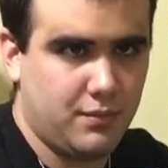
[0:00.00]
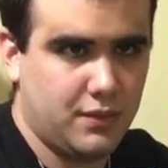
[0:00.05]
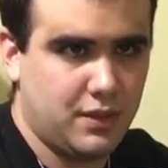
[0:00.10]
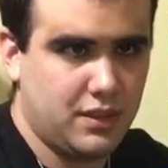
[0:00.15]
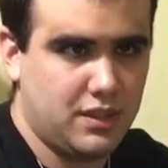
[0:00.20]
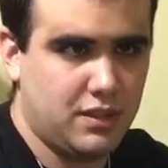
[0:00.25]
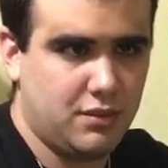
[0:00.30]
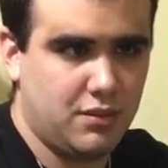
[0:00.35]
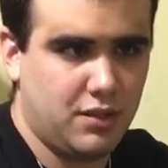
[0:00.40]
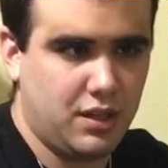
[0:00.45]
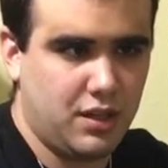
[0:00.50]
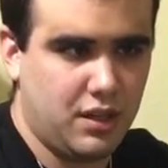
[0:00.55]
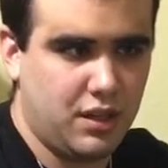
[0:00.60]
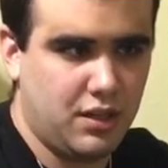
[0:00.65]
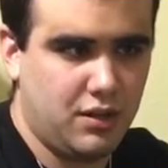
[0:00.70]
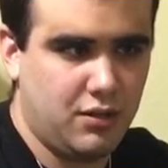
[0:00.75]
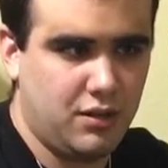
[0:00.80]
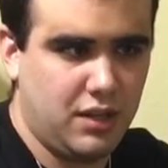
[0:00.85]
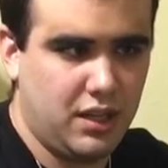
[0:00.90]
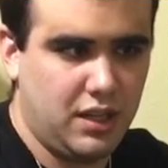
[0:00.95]
So we're gonna
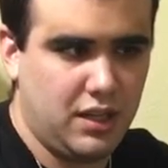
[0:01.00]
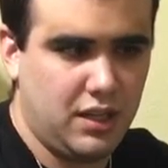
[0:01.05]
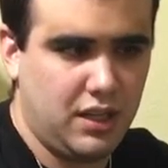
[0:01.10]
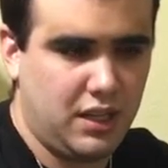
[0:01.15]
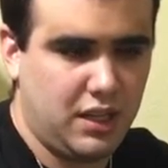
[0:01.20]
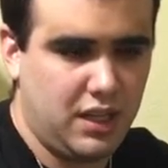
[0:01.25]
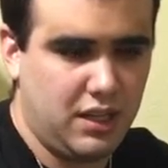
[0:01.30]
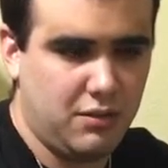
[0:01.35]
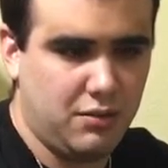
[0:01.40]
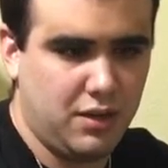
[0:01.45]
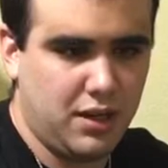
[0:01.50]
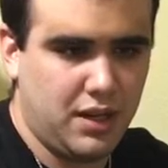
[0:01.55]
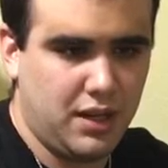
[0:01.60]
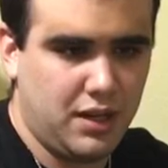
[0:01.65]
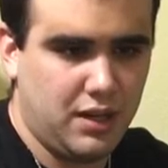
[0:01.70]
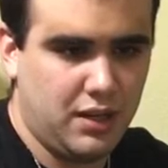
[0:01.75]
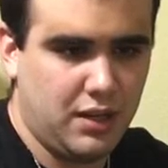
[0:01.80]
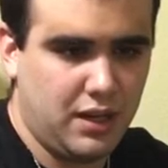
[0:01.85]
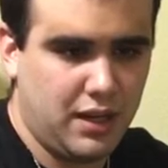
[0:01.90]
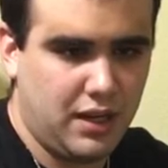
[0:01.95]
go in the keyway
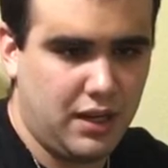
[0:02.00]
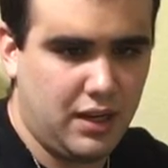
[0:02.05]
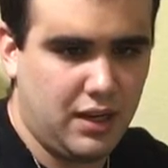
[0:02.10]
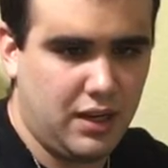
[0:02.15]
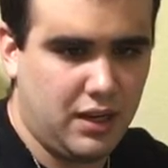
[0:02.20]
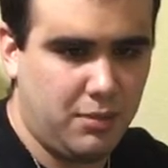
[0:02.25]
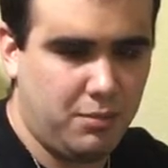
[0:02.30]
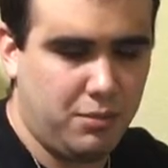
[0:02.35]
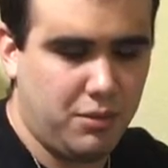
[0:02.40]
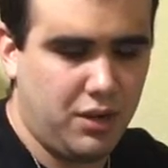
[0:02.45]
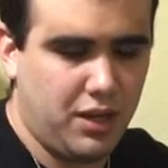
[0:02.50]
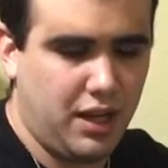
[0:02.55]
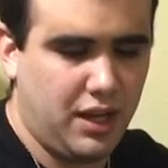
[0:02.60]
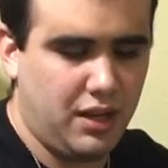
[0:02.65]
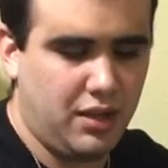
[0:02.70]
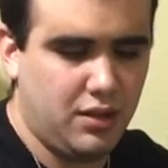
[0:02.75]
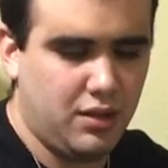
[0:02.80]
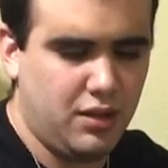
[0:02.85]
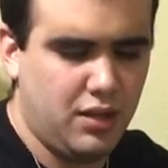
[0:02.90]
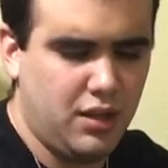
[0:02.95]
at an upward
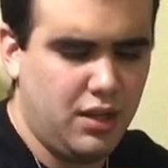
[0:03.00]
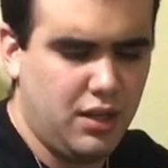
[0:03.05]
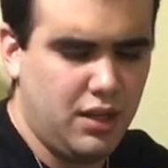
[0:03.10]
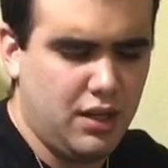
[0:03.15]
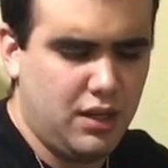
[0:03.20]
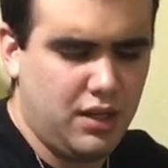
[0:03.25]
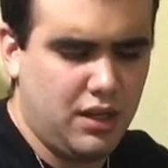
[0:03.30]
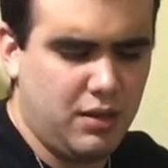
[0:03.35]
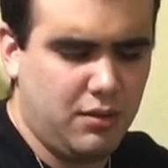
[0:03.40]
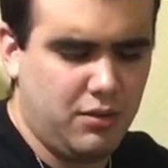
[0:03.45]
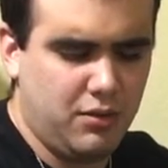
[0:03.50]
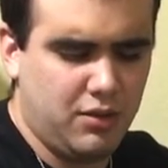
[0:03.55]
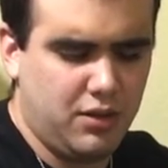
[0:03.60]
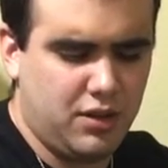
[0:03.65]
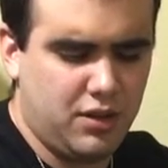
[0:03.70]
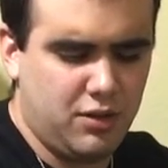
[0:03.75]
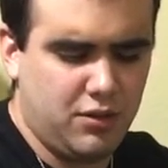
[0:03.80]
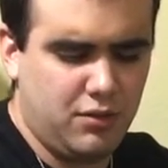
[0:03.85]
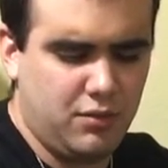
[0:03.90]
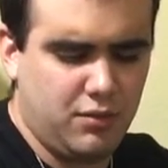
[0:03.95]
angle, and I'm going
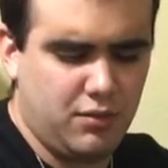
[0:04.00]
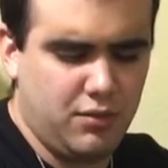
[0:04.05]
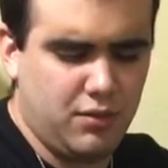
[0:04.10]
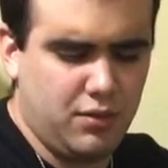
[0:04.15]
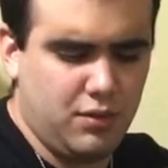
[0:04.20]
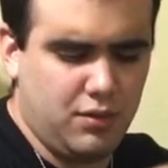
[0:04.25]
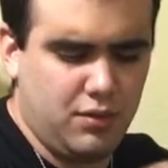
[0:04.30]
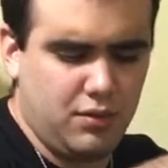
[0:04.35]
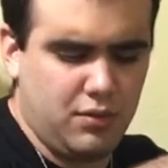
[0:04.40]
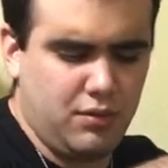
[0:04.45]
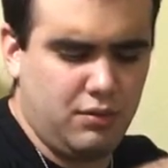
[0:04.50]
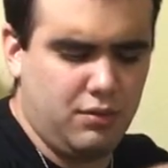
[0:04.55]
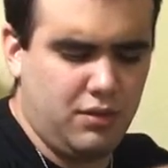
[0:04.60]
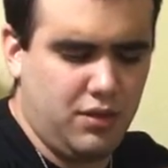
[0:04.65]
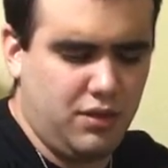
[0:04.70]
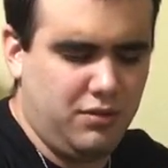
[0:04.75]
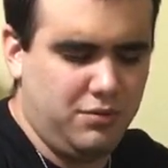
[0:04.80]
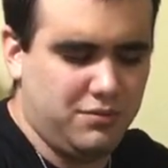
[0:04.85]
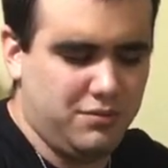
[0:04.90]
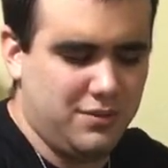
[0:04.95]
to,
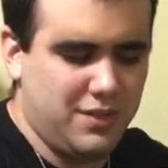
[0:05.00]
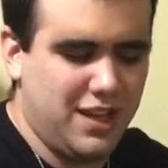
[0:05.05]
oop,